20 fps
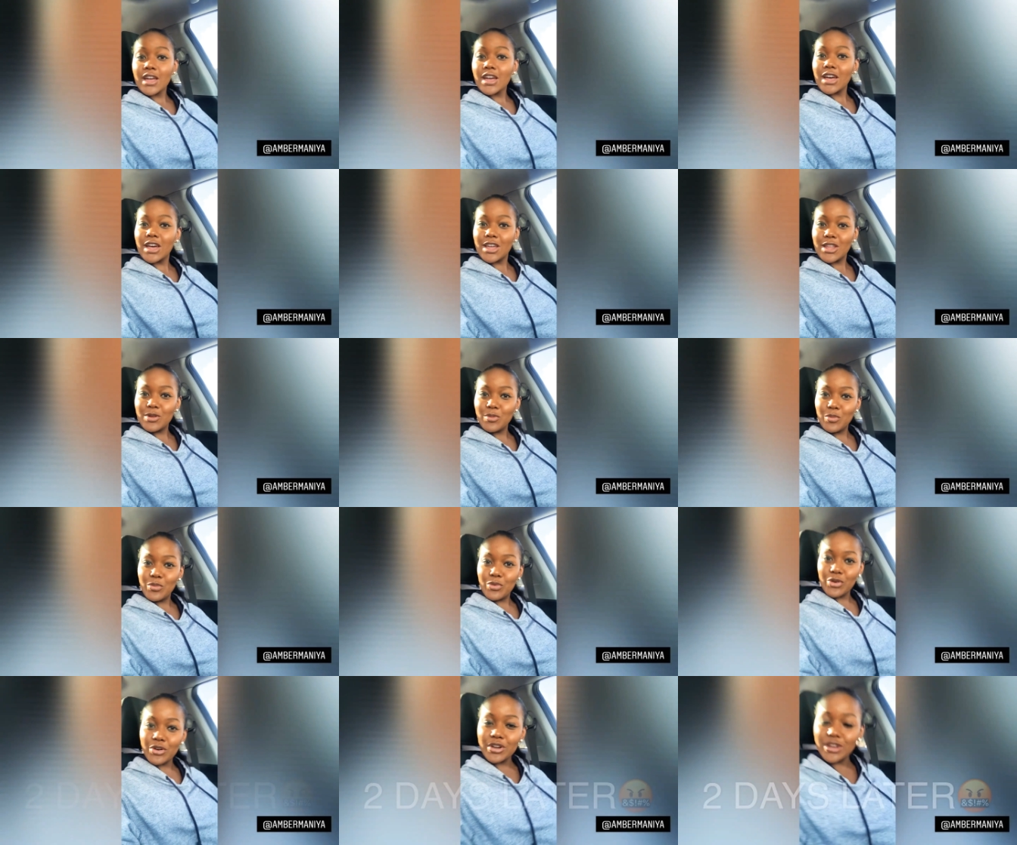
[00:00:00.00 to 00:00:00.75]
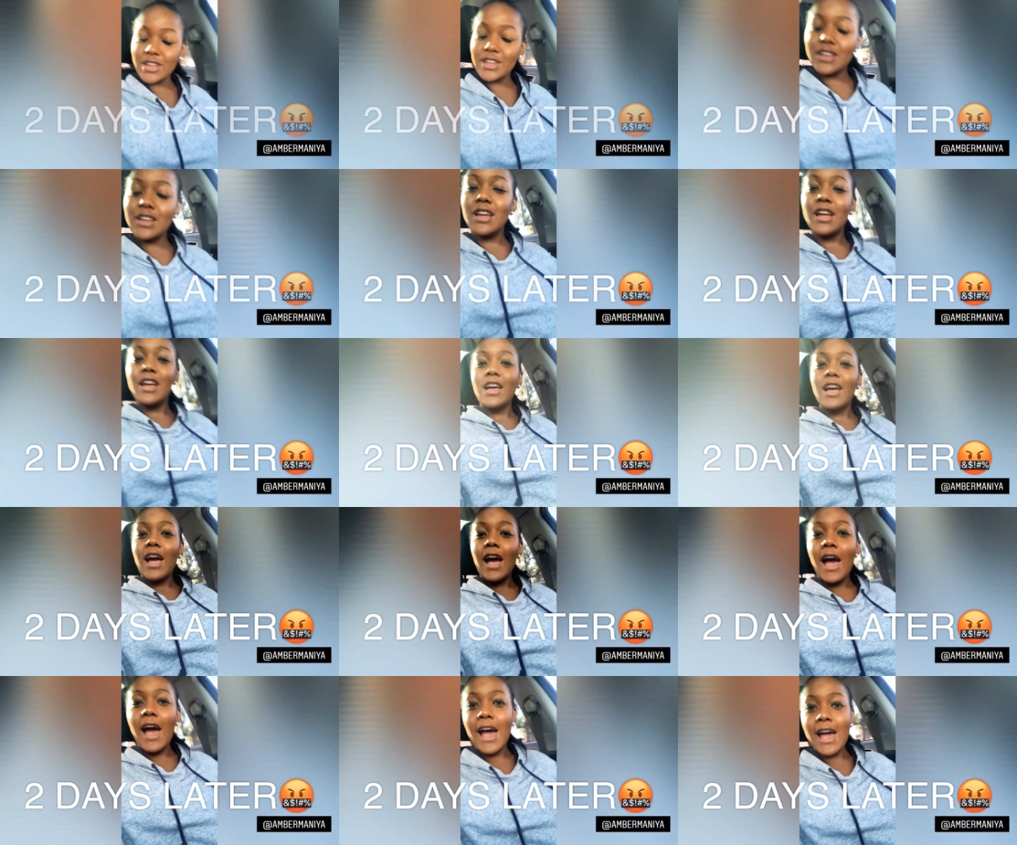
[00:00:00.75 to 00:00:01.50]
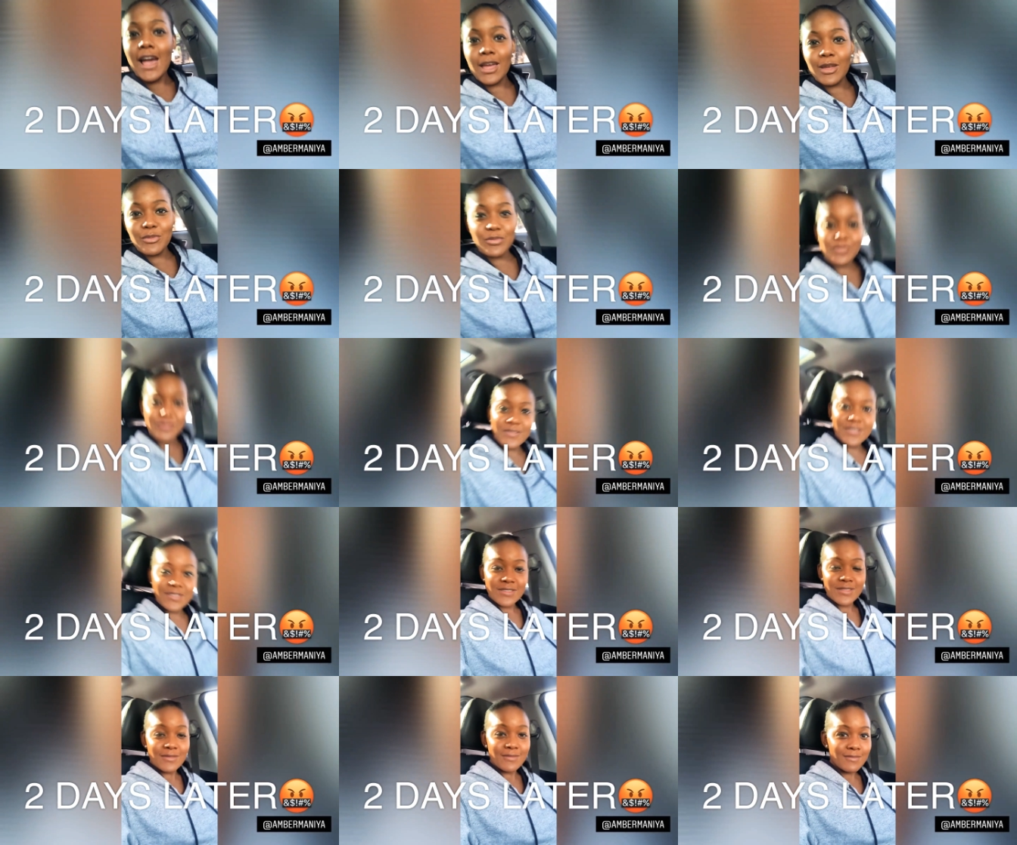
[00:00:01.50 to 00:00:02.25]
Good morning. I
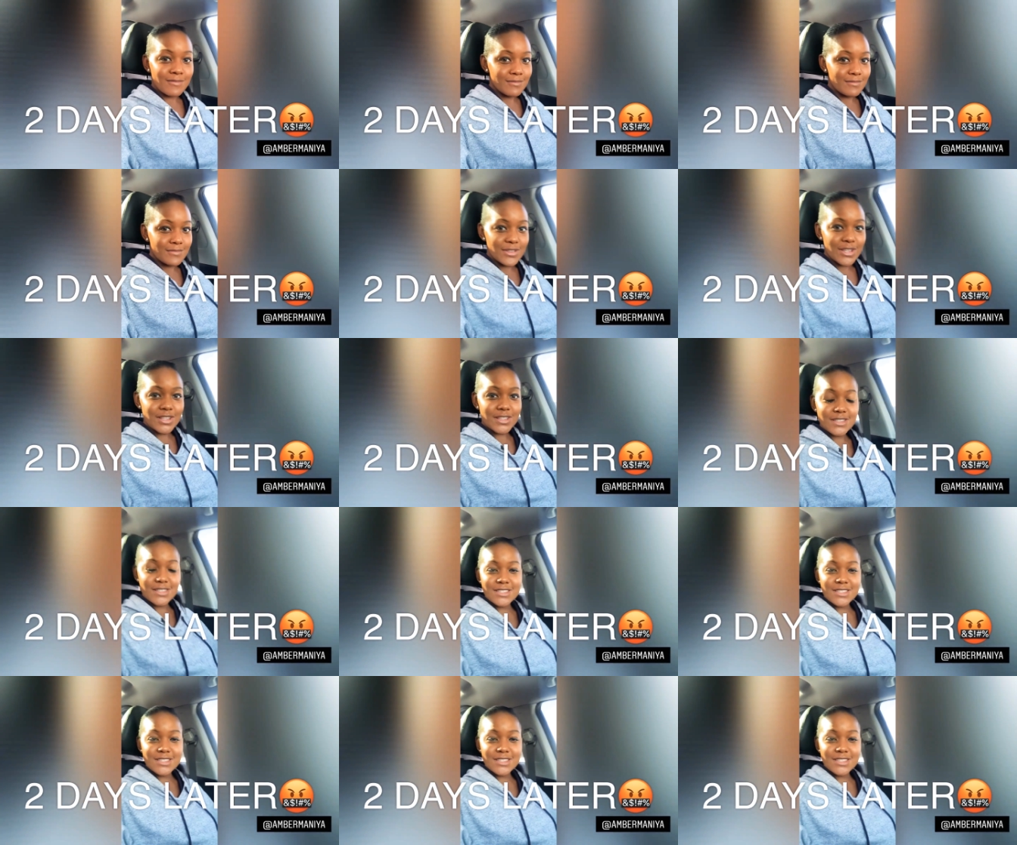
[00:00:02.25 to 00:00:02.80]
did